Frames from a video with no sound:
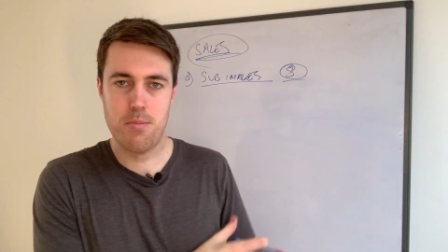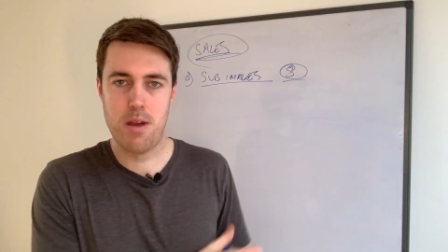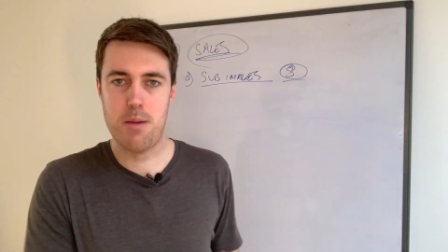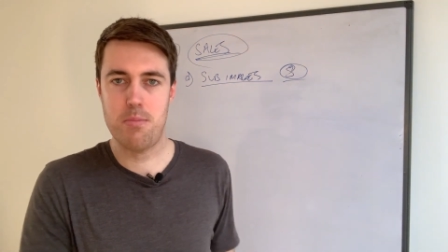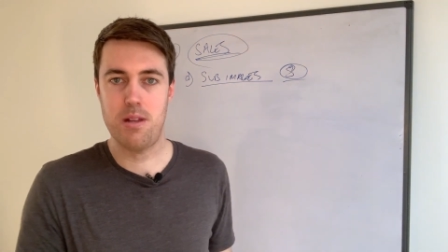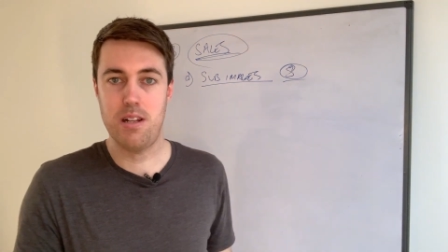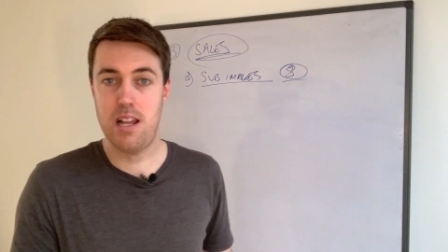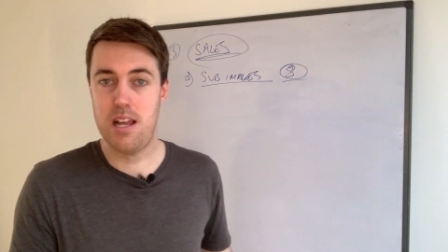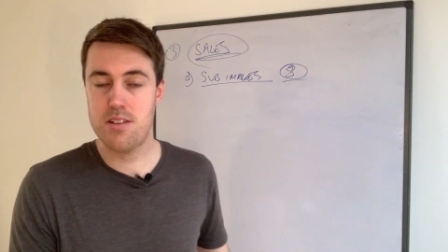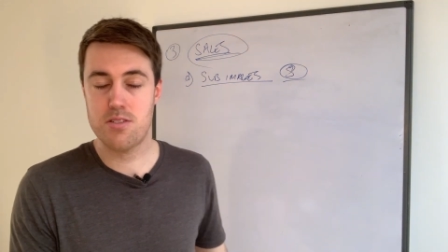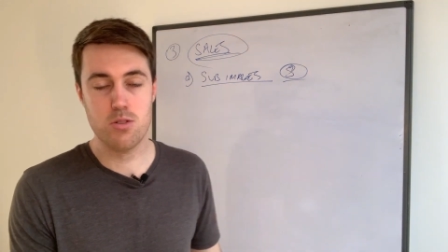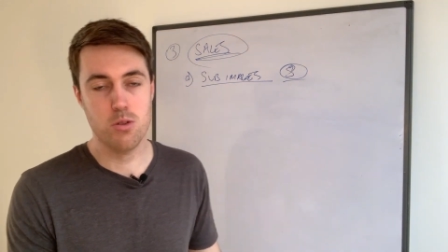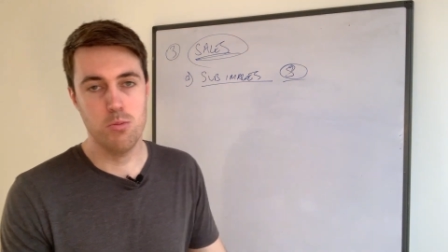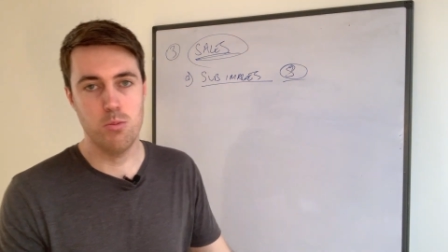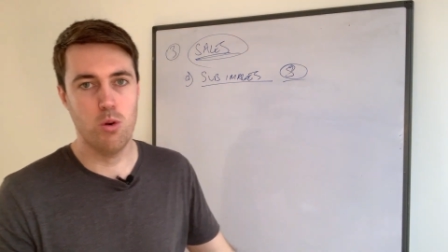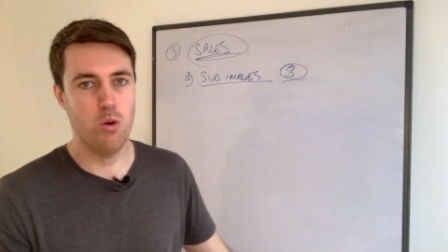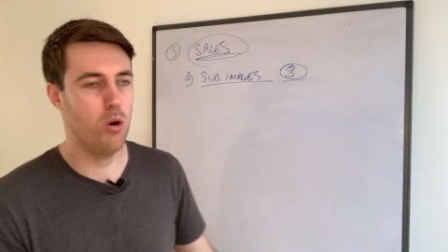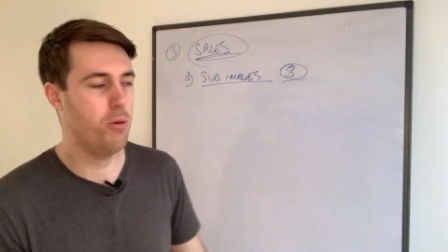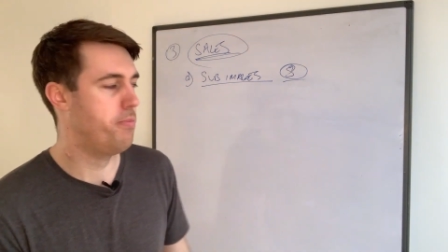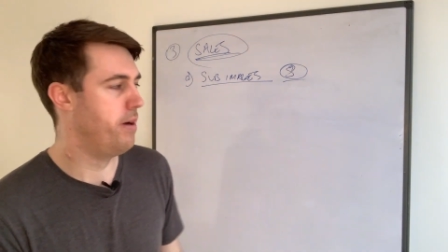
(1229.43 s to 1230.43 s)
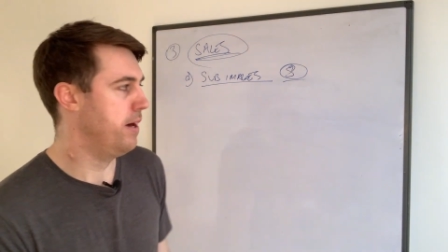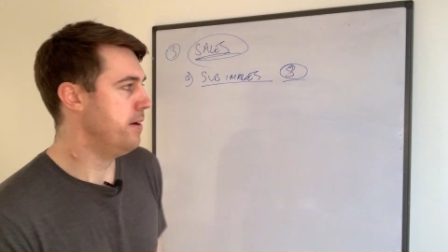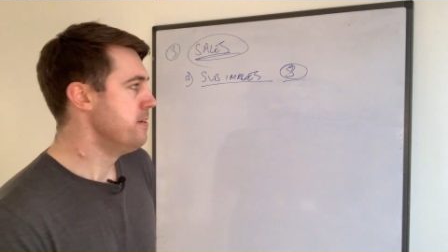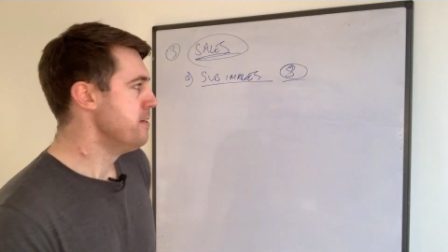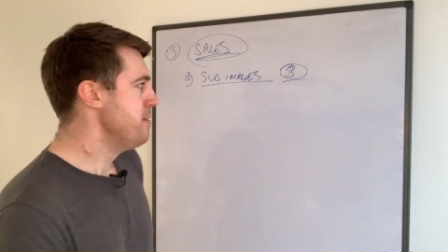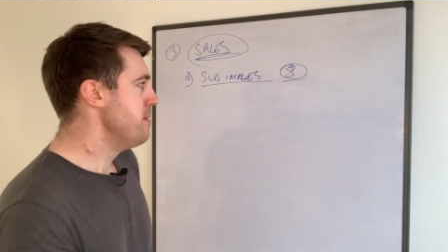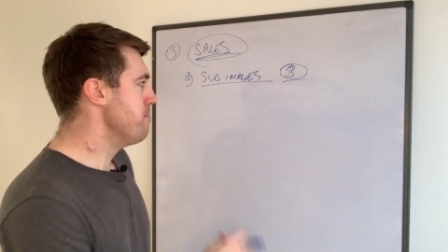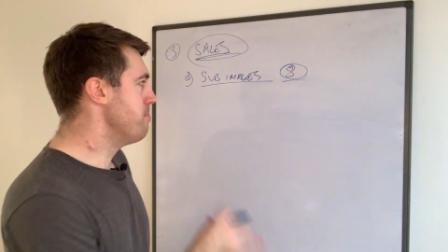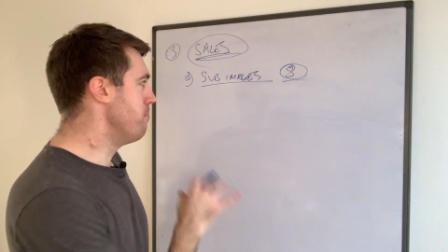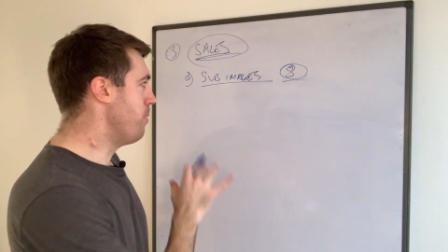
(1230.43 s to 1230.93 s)
it may be less or more, but
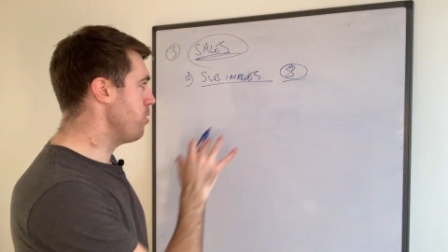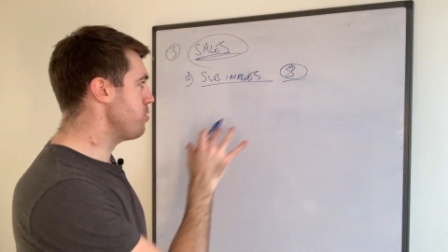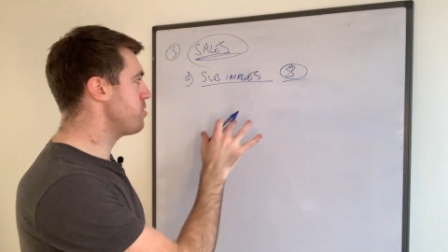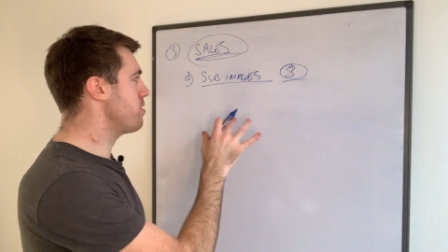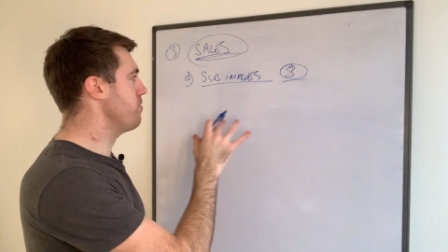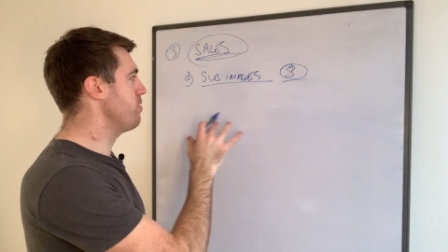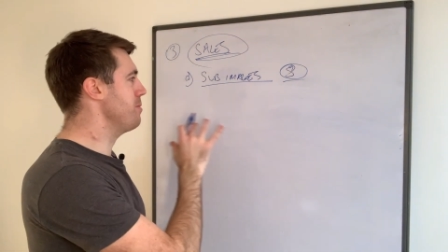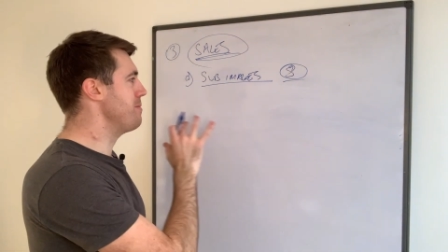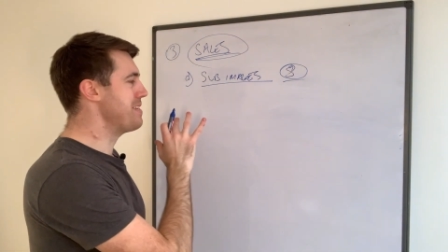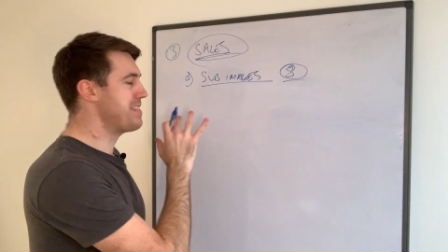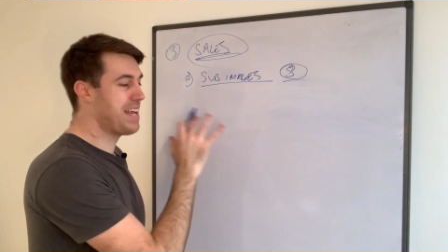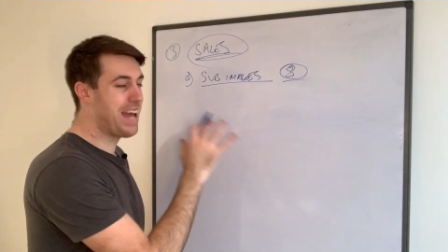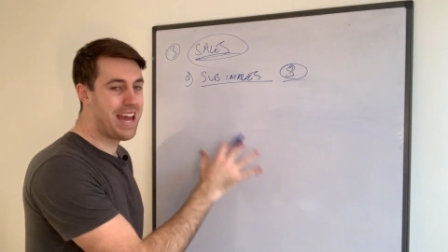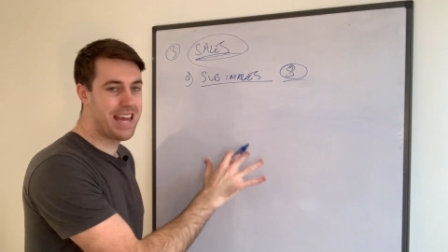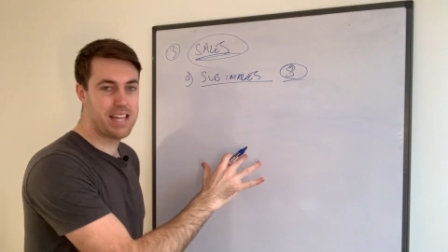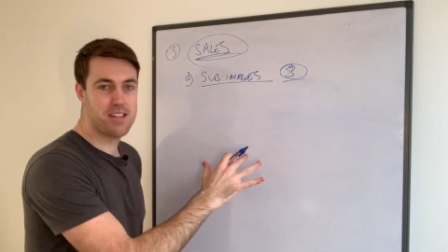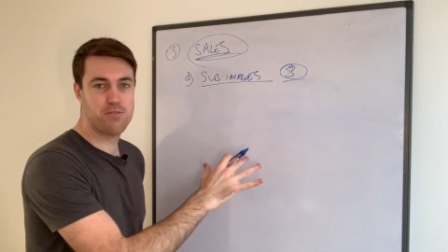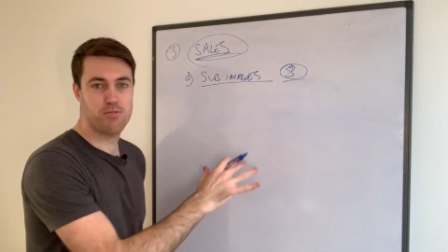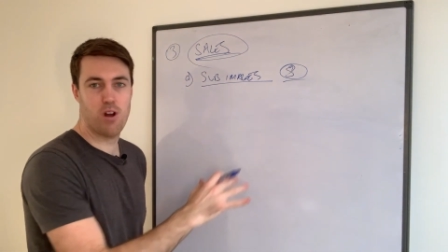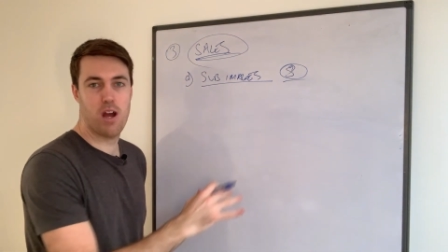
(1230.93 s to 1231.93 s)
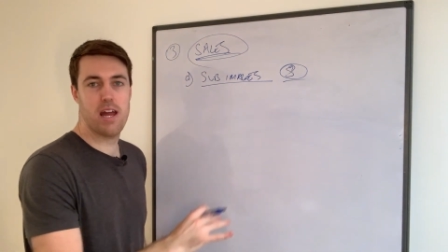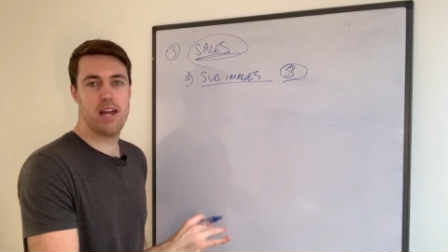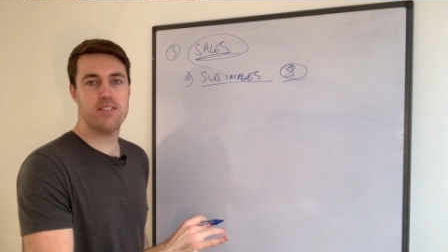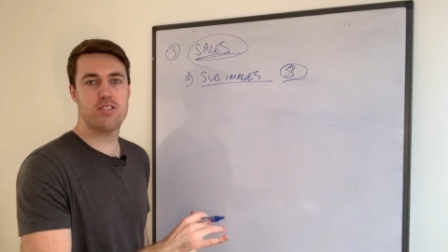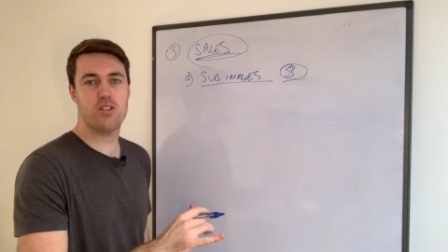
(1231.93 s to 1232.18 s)
most of them it's eight, right?